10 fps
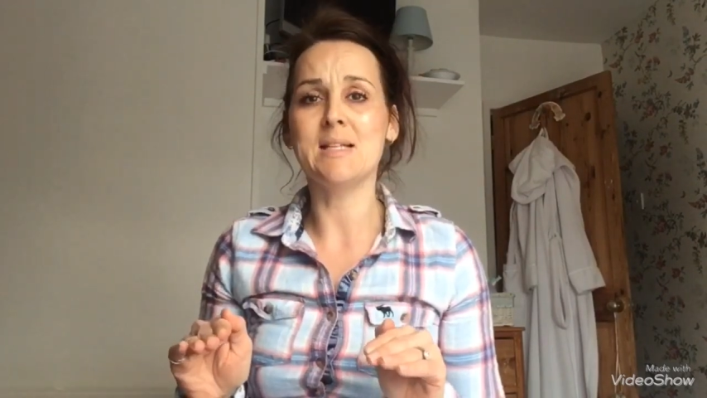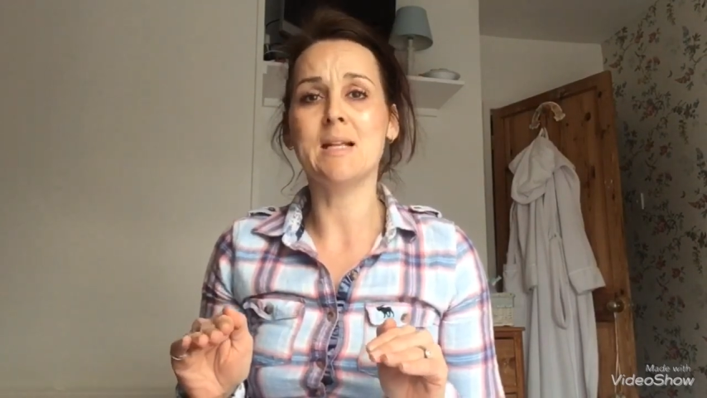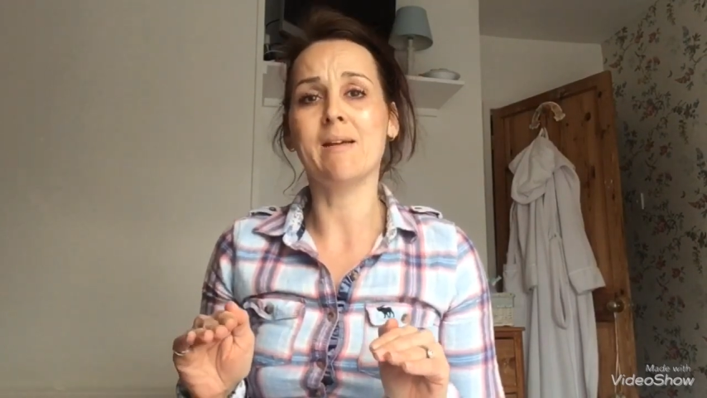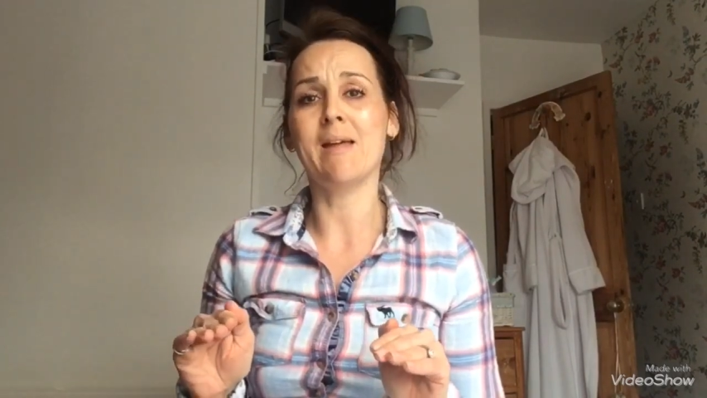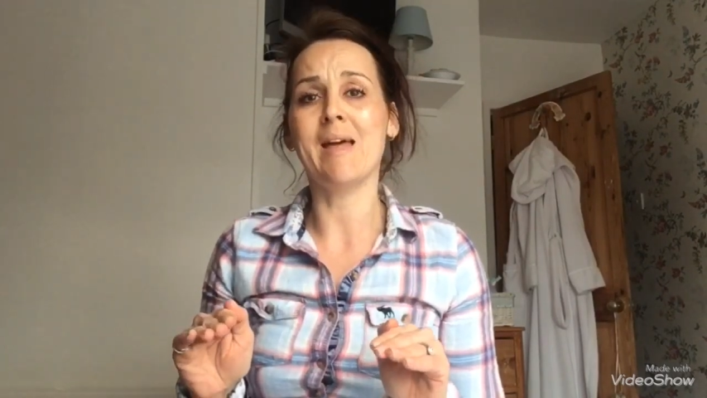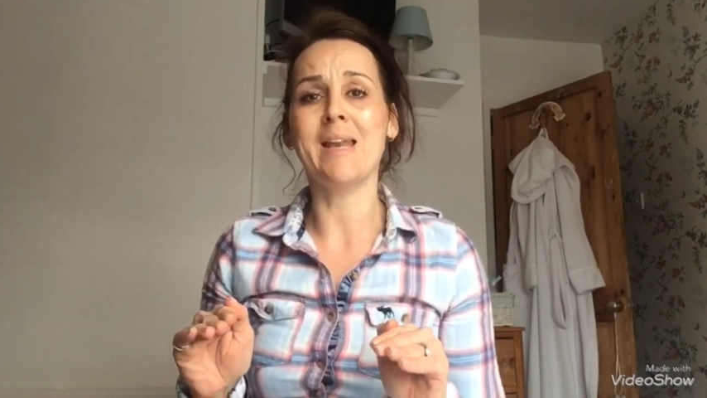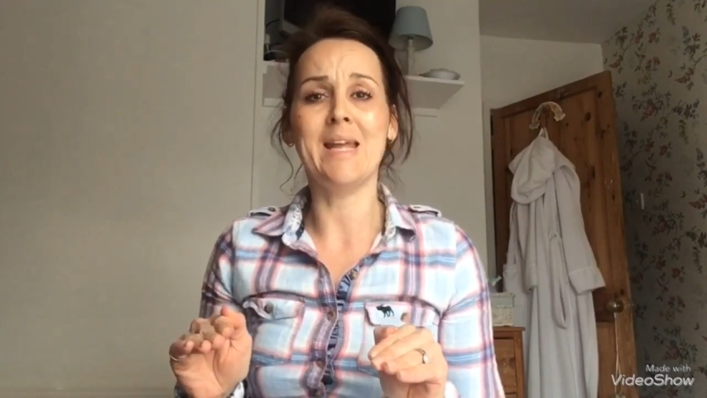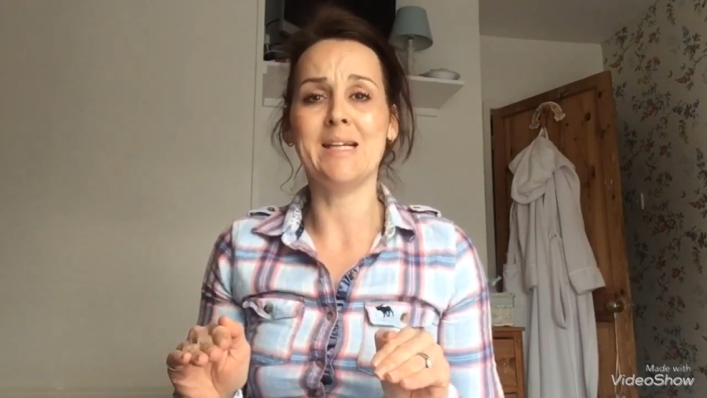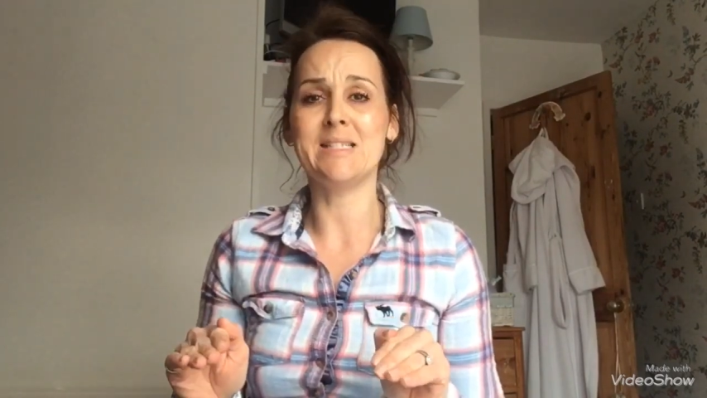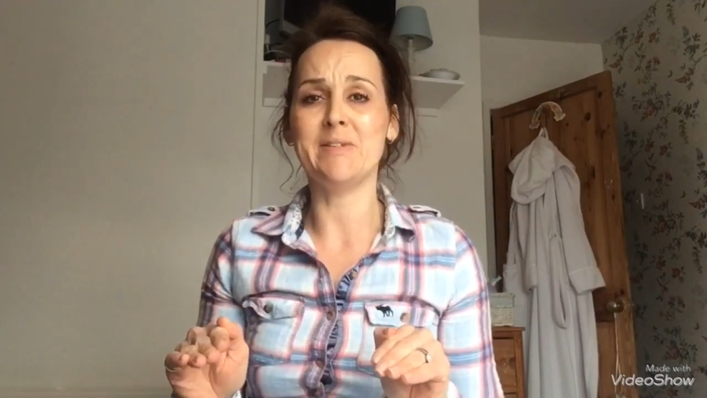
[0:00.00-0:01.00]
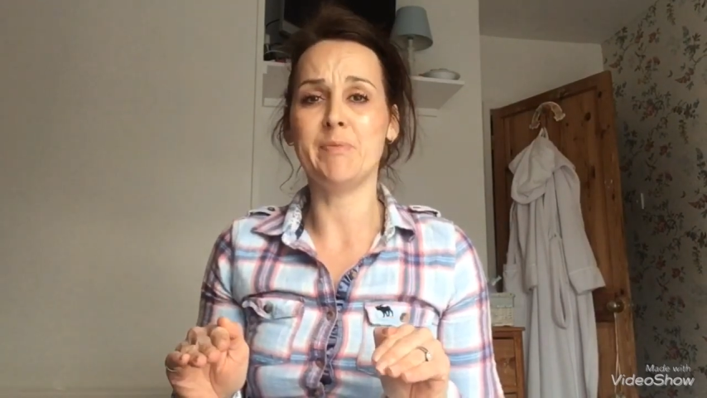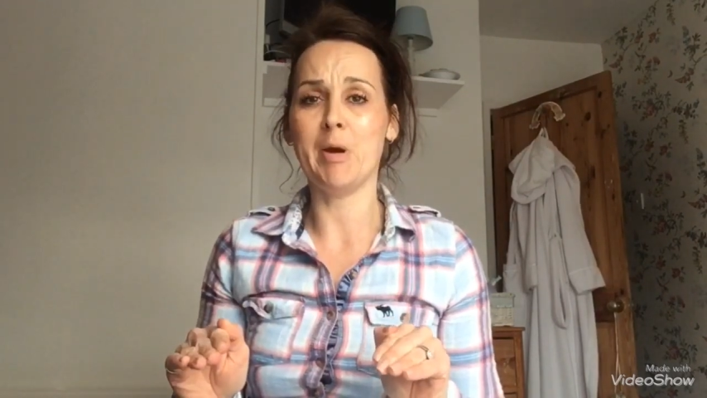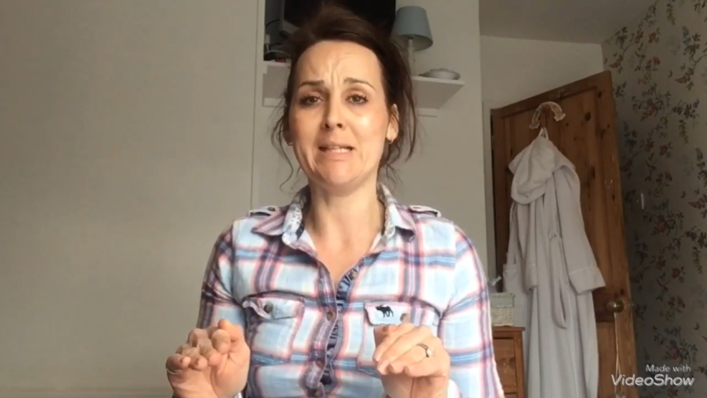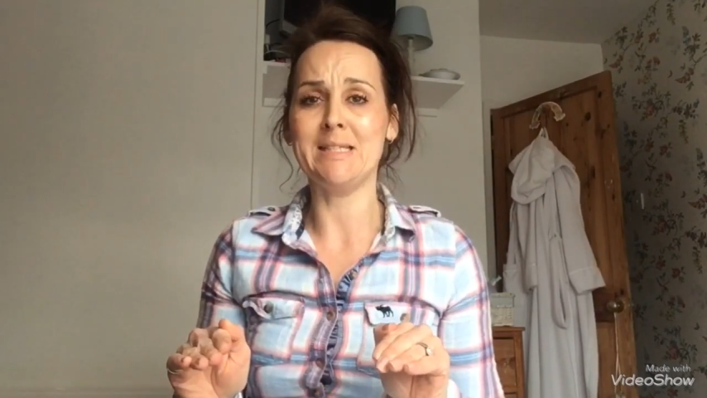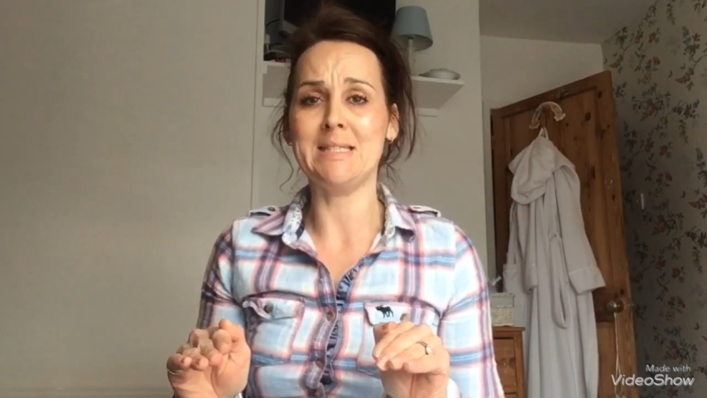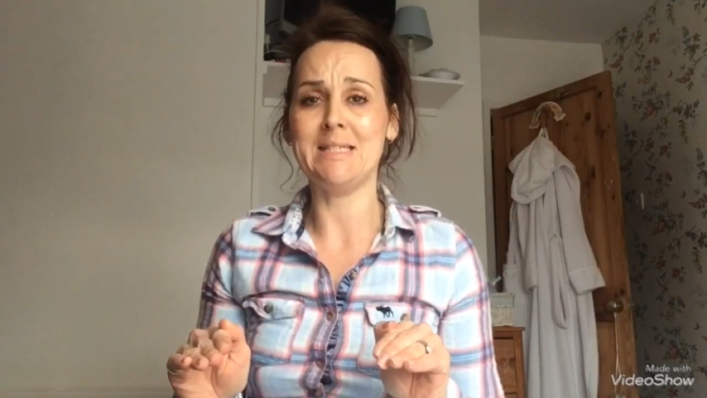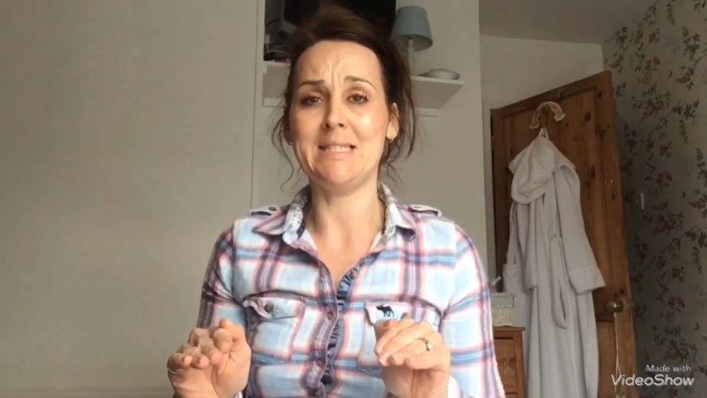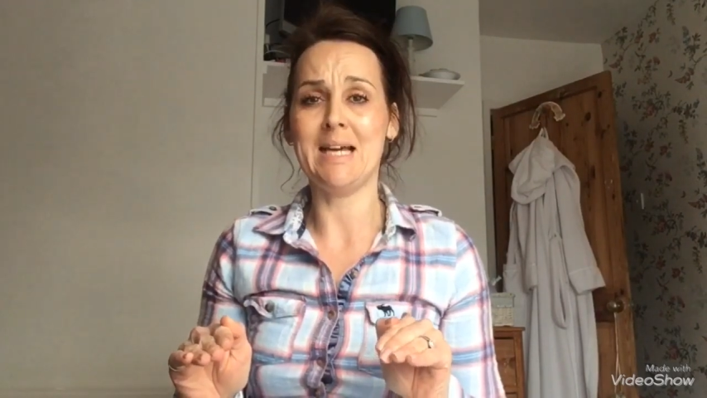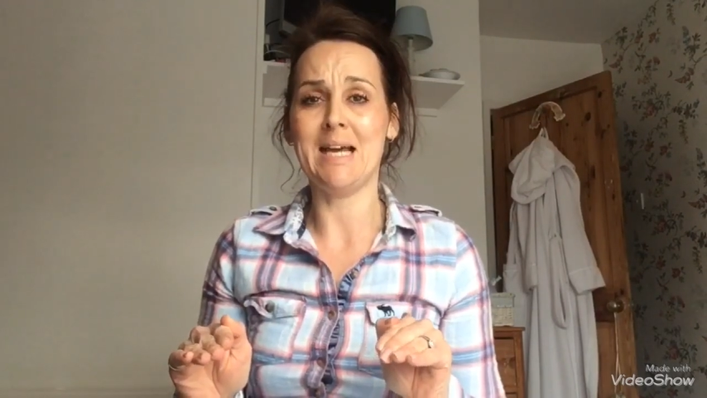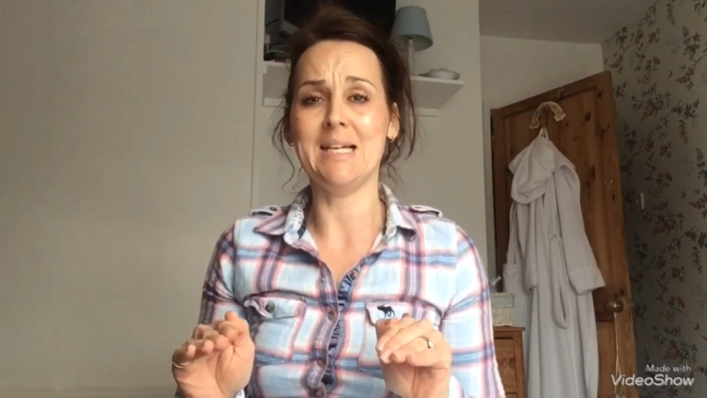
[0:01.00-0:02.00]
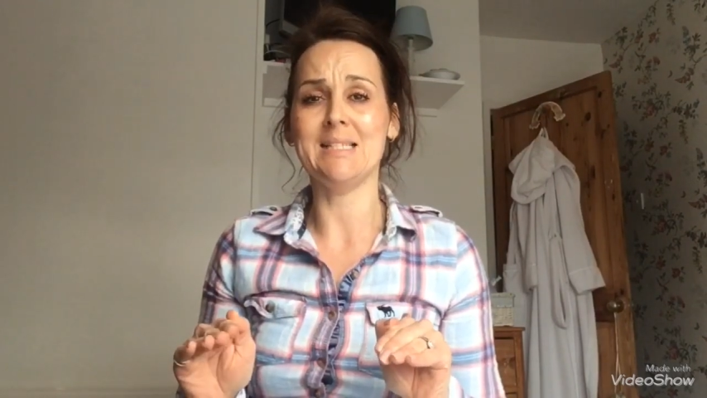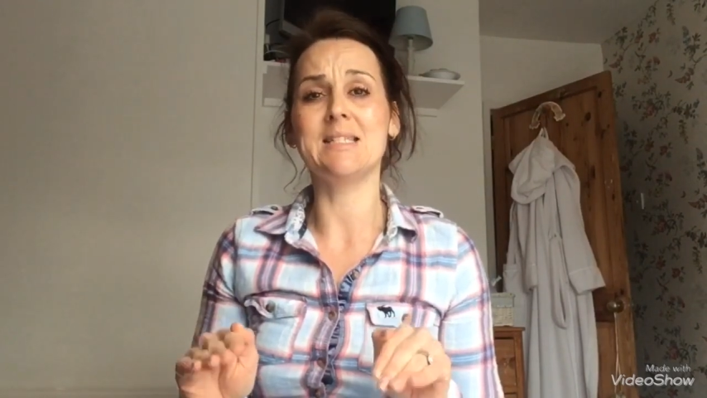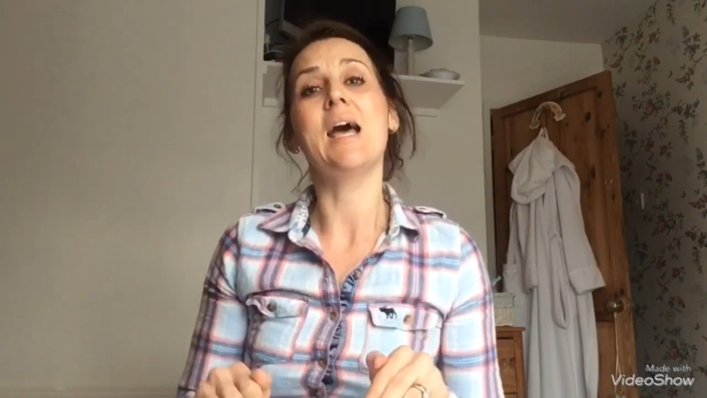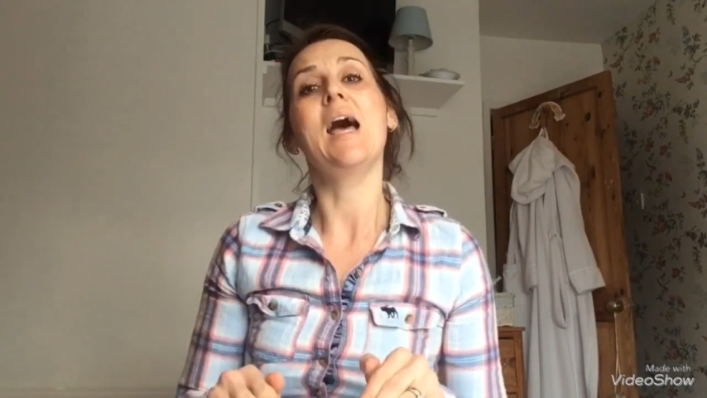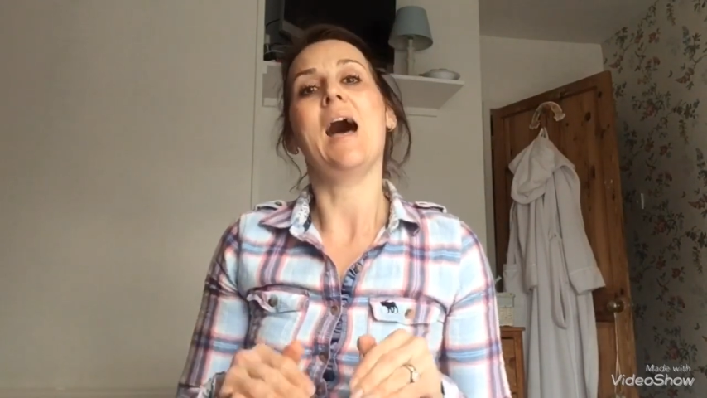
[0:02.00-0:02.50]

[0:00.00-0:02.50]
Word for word: until I get that negative pregnancy test.